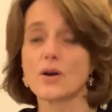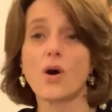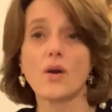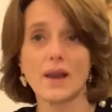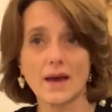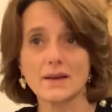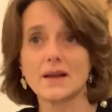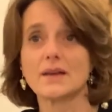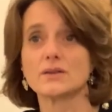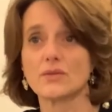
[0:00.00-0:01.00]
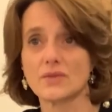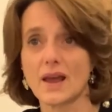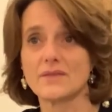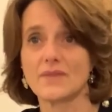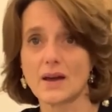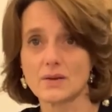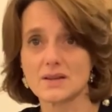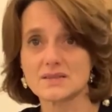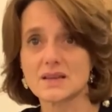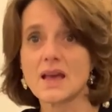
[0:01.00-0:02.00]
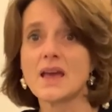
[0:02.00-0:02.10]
online and offline violence,